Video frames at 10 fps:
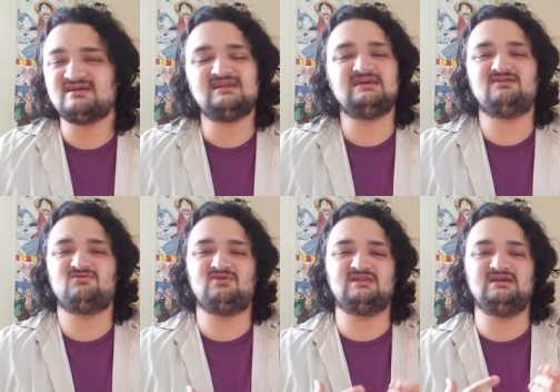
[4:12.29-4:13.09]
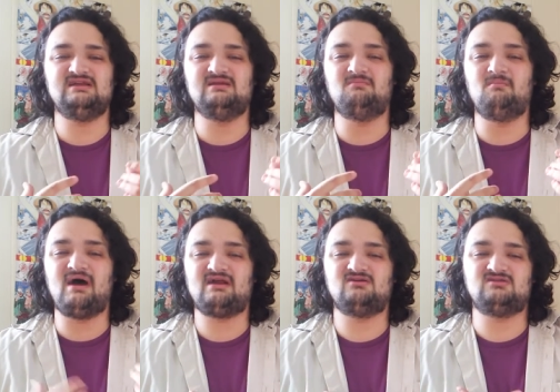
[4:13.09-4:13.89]
It didn't really
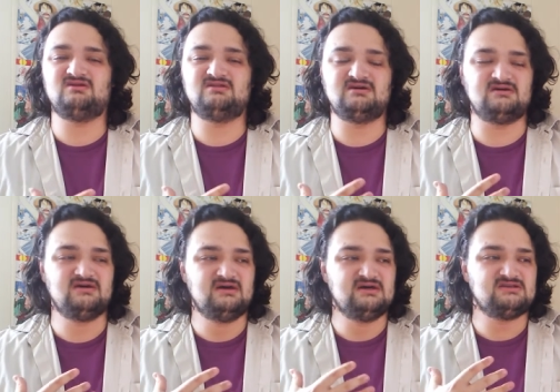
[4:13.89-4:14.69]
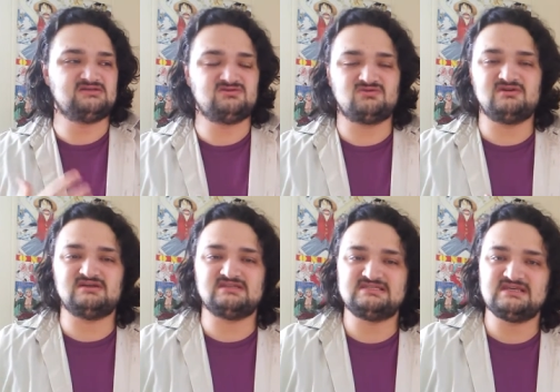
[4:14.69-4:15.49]
matter to the story
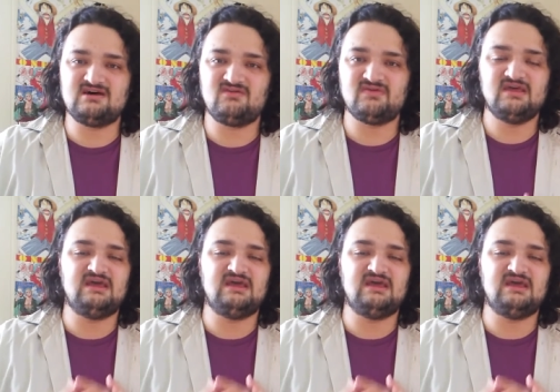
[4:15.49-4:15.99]
itself.